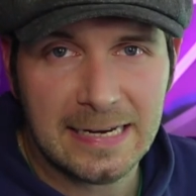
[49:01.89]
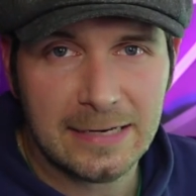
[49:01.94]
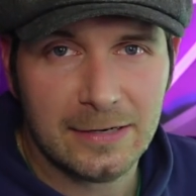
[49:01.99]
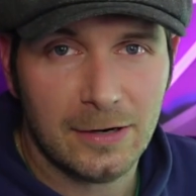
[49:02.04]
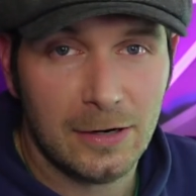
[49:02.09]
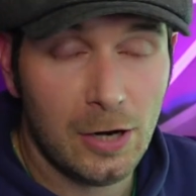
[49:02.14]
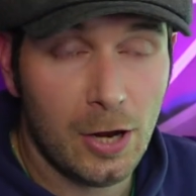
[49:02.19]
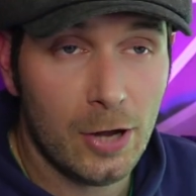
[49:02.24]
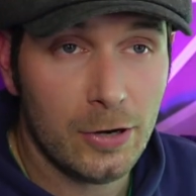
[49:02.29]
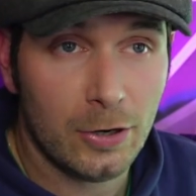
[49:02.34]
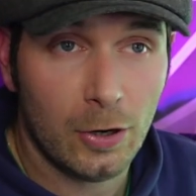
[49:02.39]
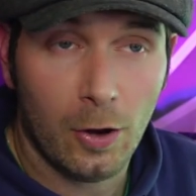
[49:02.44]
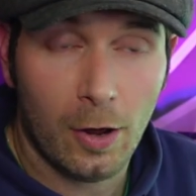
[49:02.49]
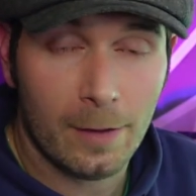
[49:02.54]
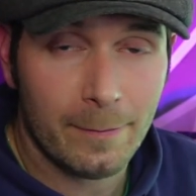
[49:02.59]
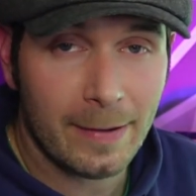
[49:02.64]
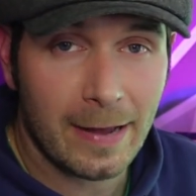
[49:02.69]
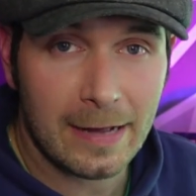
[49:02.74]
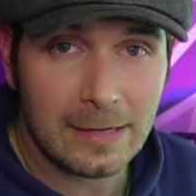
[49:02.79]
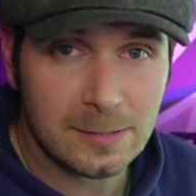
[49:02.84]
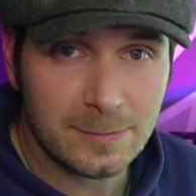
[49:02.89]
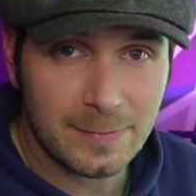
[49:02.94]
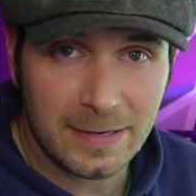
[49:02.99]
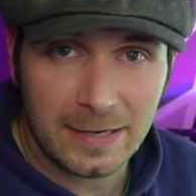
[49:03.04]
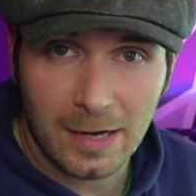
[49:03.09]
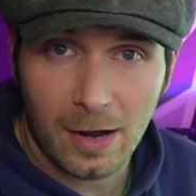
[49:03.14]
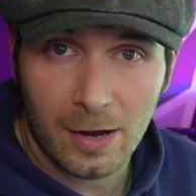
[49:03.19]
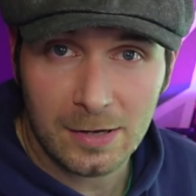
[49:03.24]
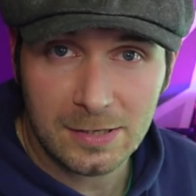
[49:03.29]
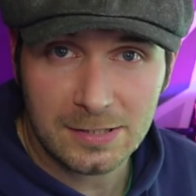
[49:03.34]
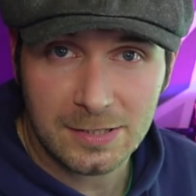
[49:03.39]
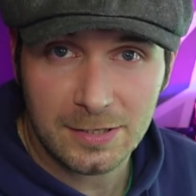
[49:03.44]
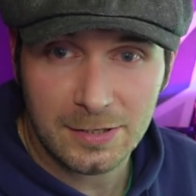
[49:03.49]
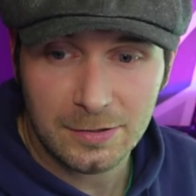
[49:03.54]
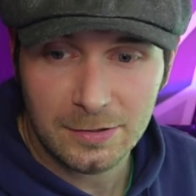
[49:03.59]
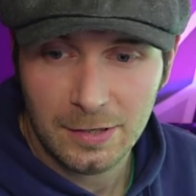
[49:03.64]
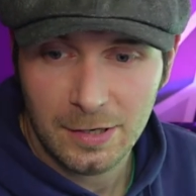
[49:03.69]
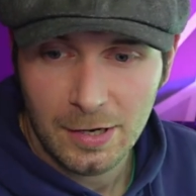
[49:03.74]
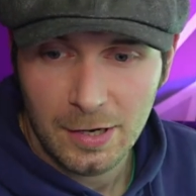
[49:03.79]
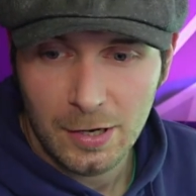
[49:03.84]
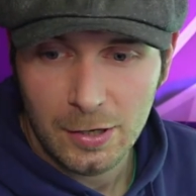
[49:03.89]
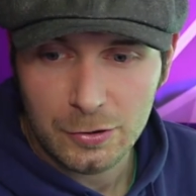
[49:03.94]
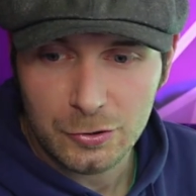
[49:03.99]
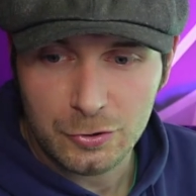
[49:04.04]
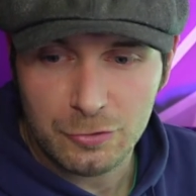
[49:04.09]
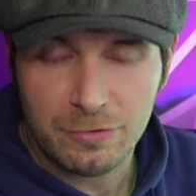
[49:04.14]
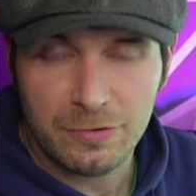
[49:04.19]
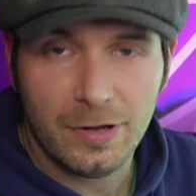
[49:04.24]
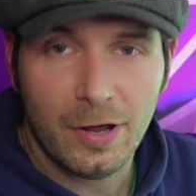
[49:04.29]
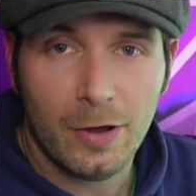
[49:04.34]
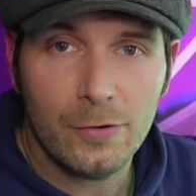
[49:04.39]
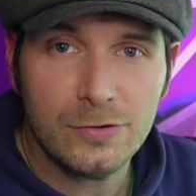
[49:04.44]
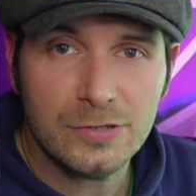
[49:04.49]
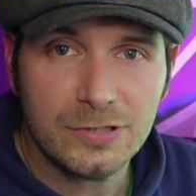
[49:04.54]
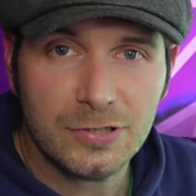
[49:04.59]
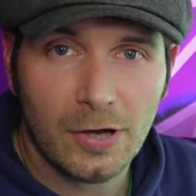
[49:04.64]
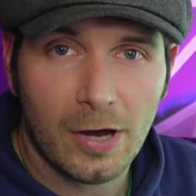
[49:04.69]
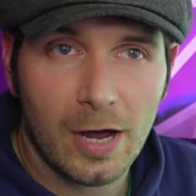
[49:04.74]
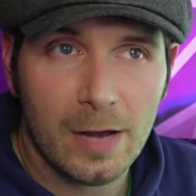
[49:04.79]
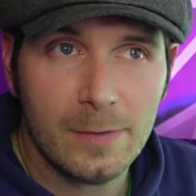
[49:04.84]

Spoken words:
And I learned a lot about how to be a caster during those times.